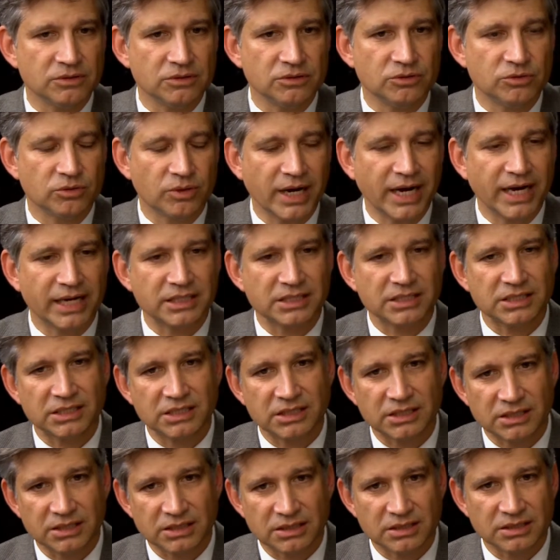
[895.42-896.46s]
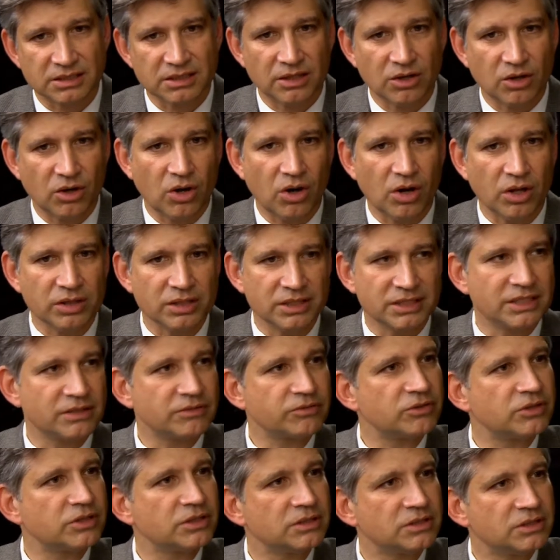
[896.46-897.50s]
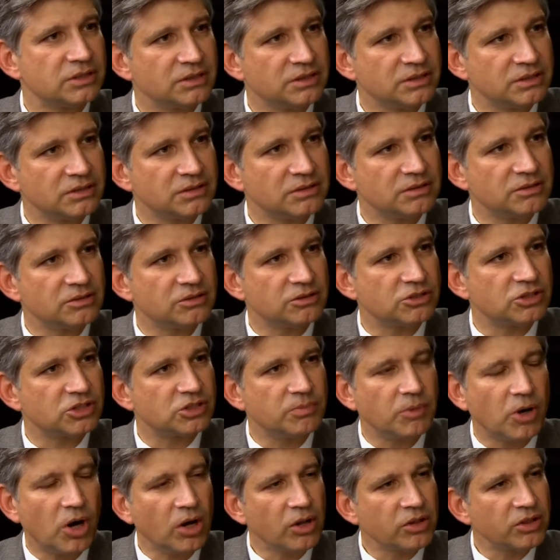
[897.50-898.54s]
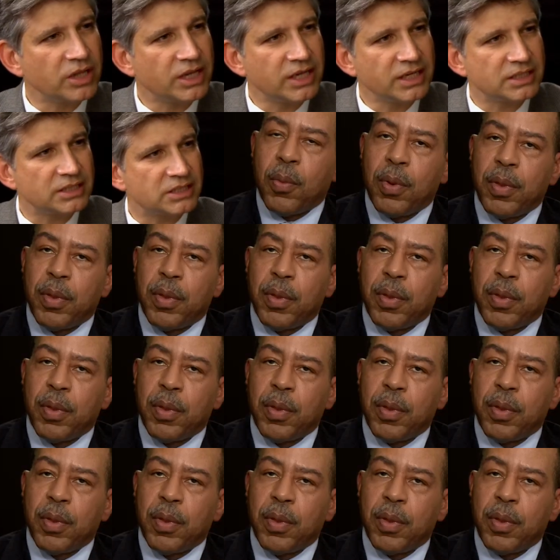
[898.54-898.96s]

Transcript: Dress, all the different Small things.